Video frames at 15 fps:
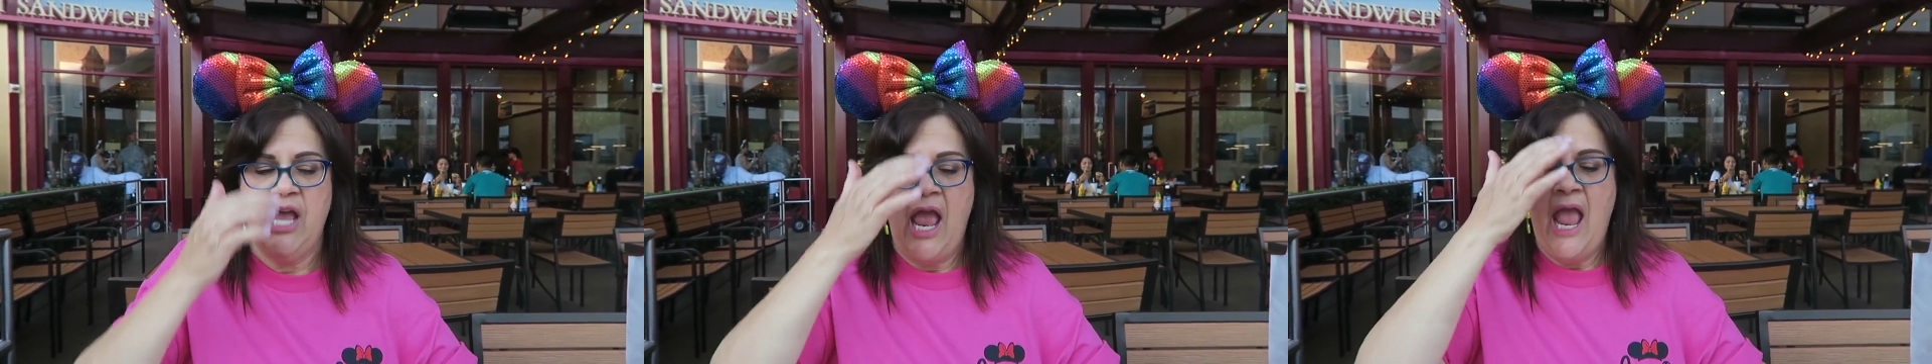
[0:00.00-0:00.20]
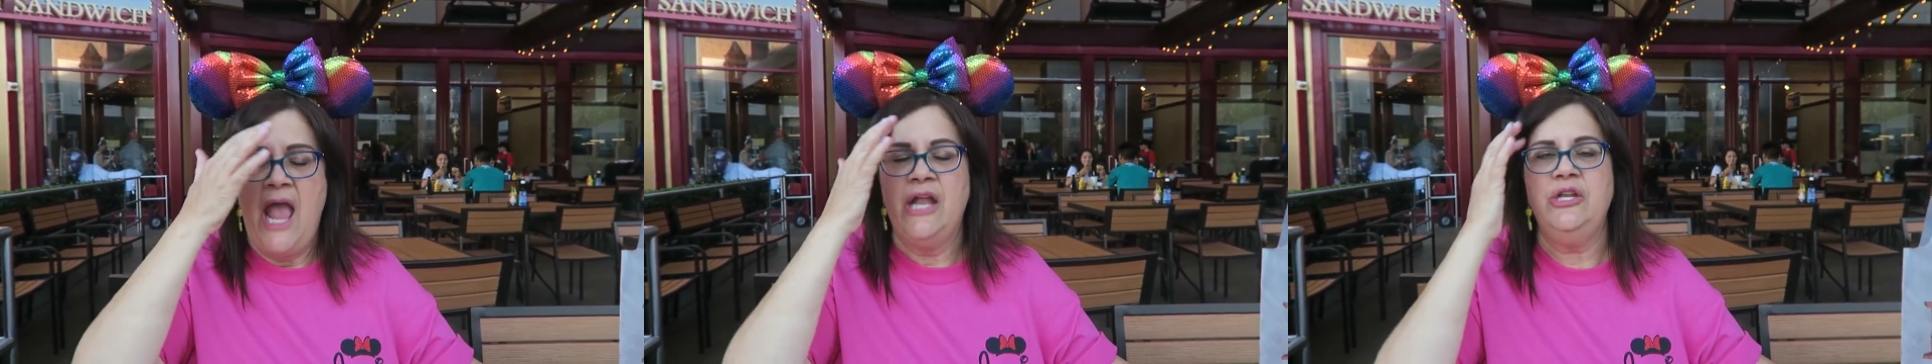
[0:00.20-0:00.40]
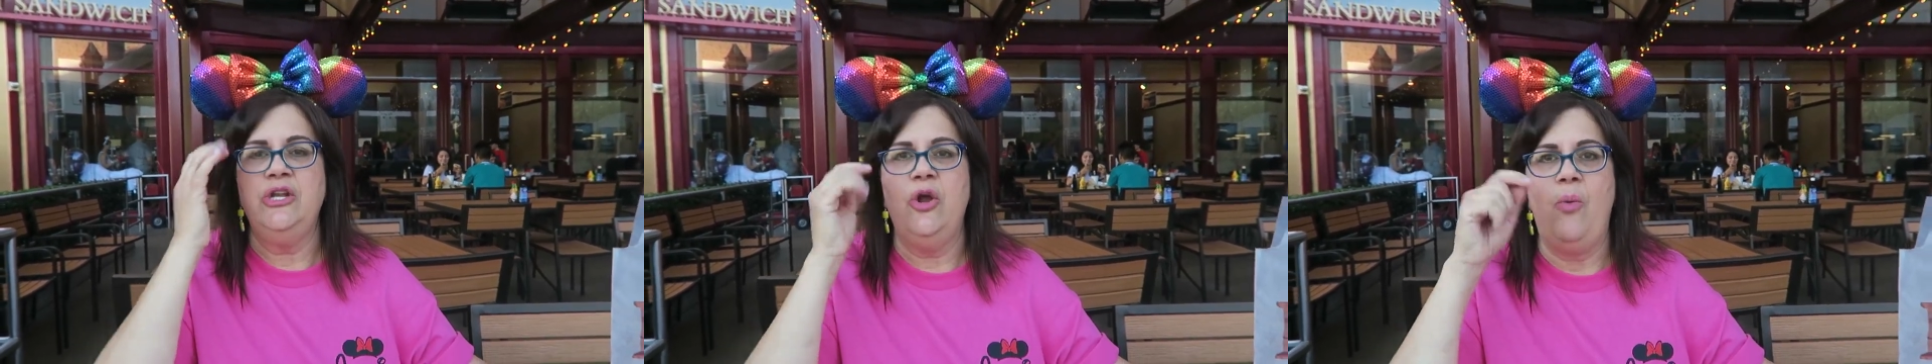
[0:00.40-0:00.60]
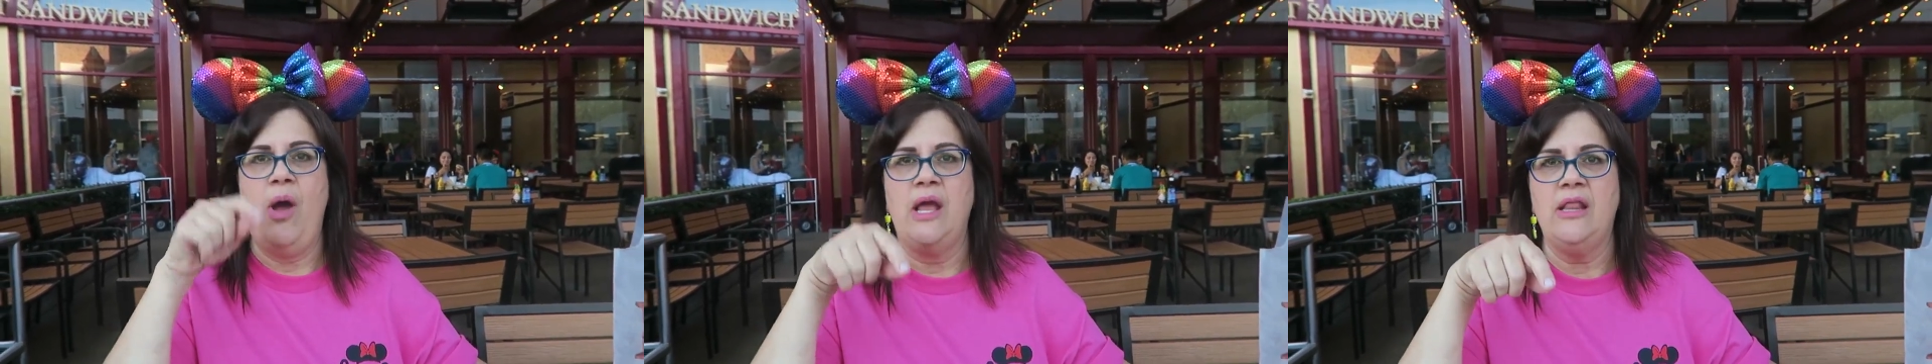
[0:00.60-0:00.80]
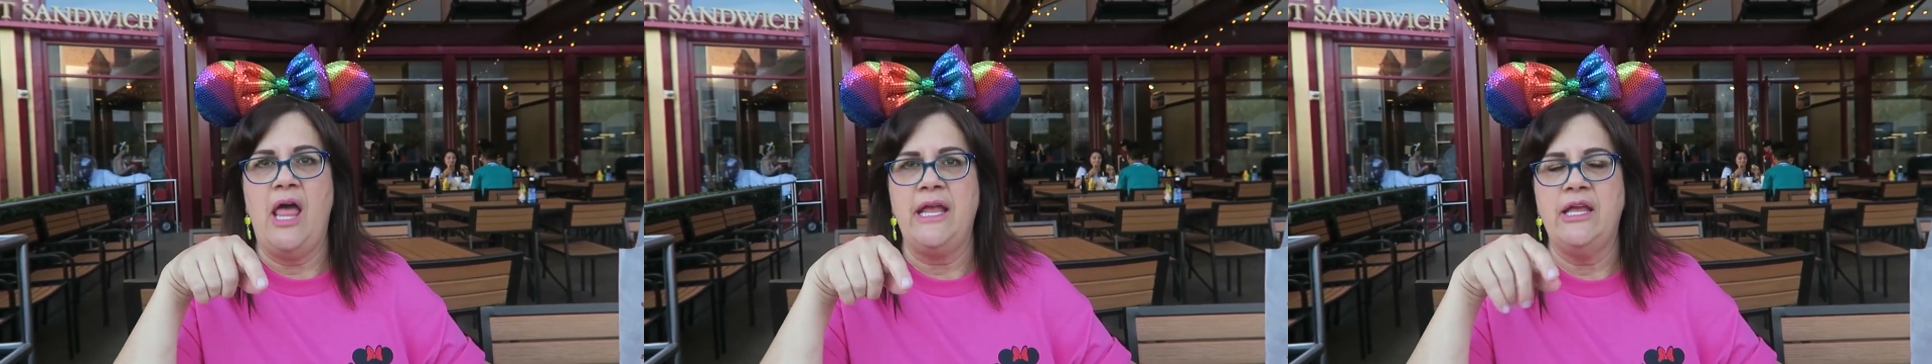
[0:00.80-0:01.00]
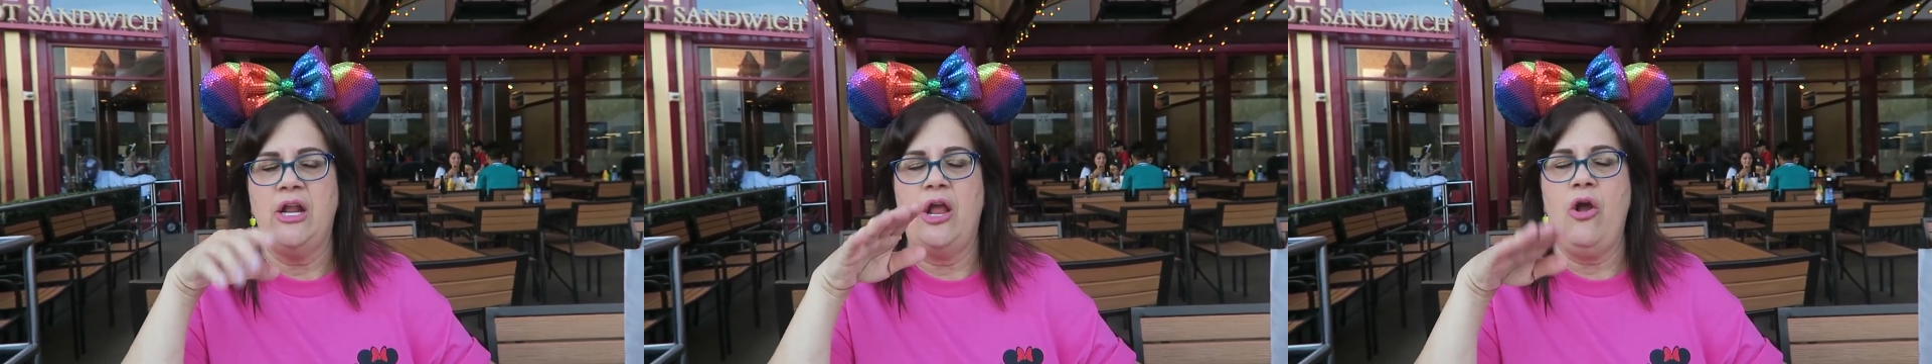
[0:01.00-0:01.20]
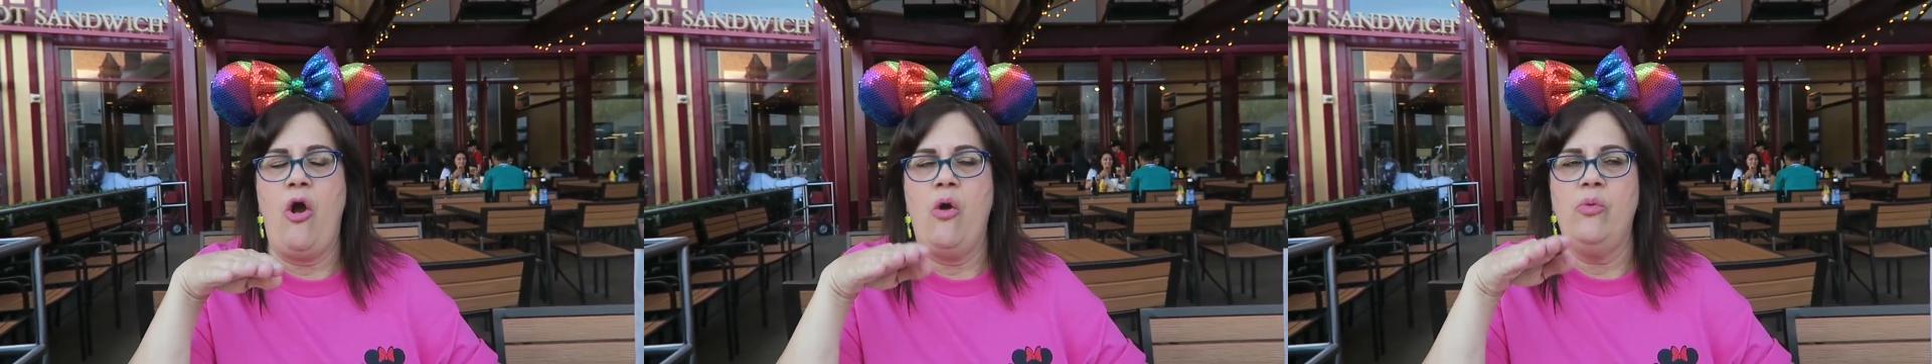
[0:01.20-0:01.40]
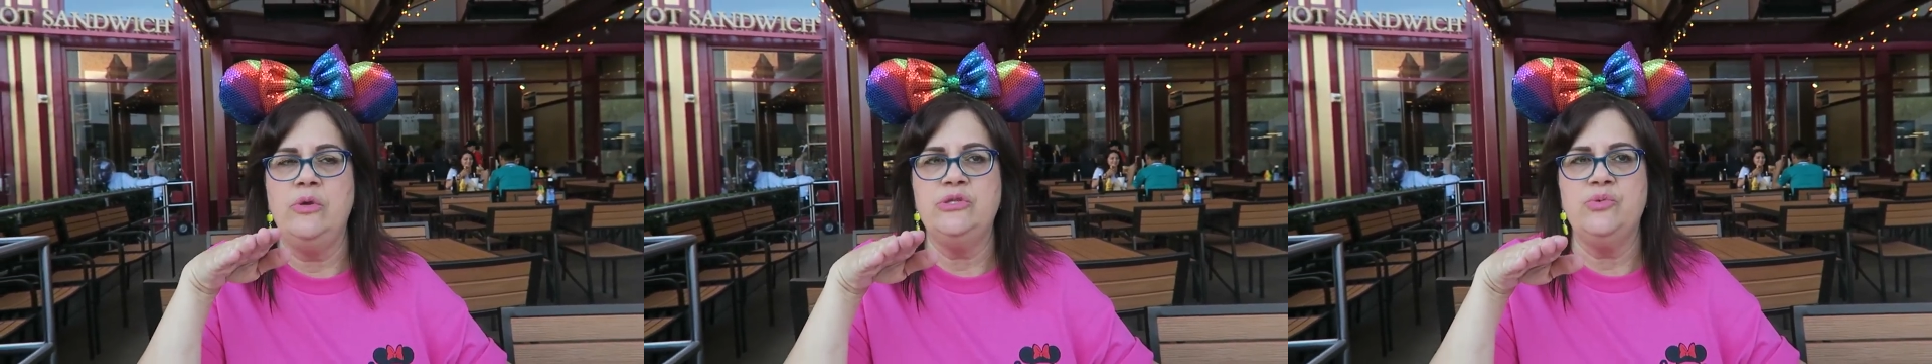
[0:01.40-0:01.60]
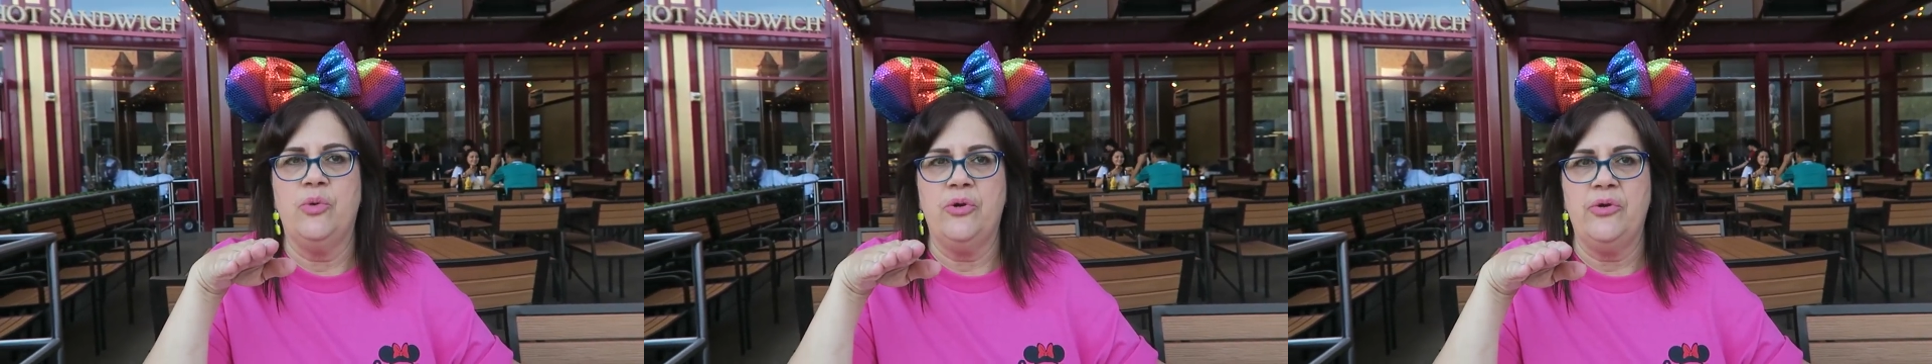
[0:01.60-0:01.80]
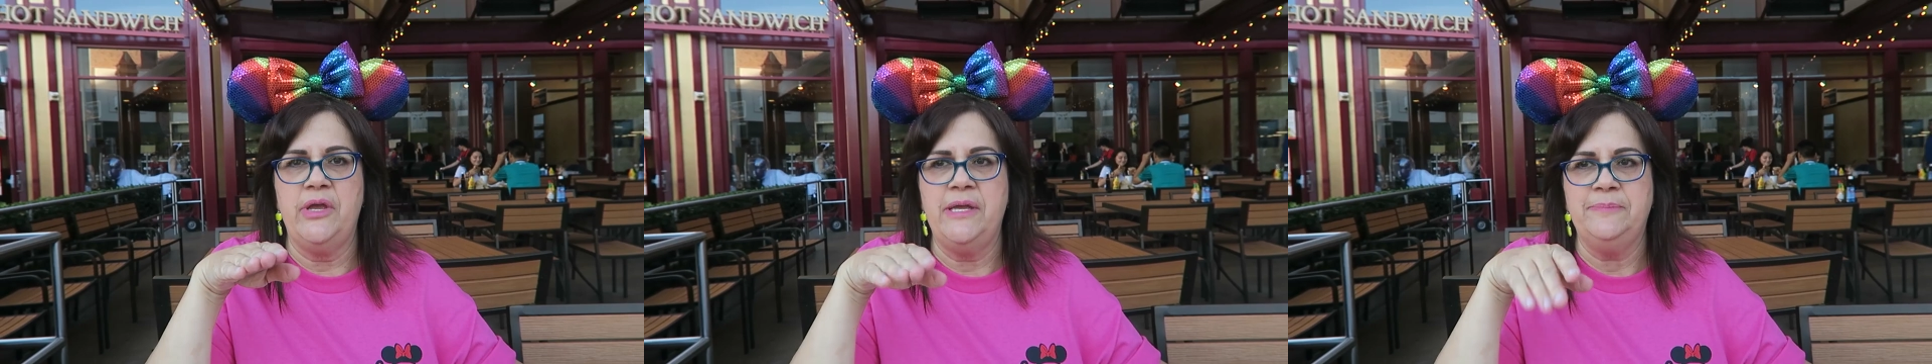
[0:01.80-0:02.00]
And you know why I like it? I always
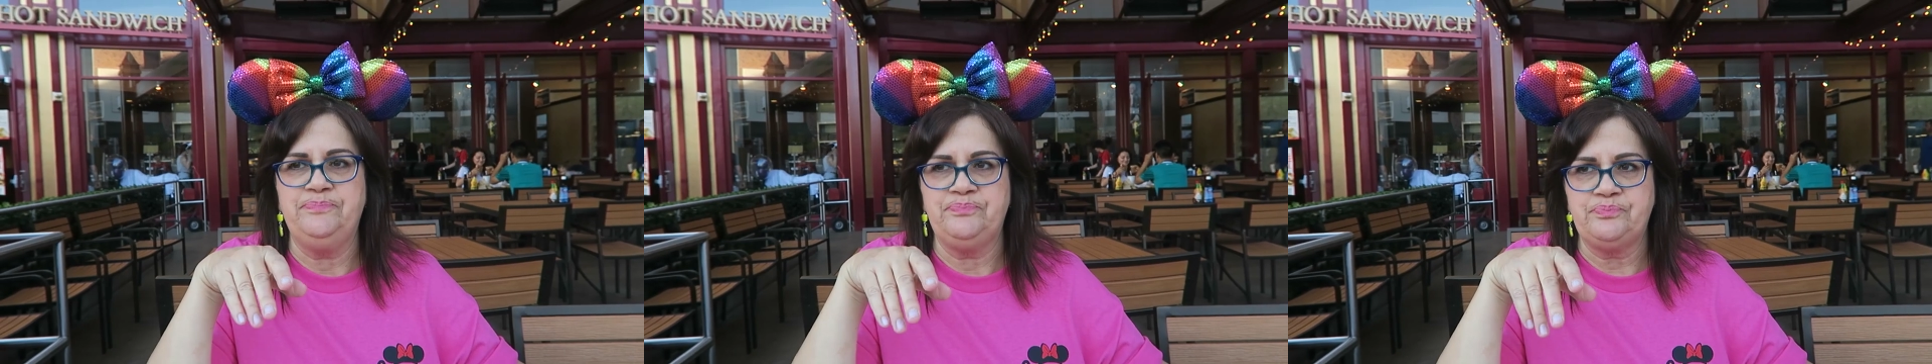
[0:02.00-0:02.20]
worry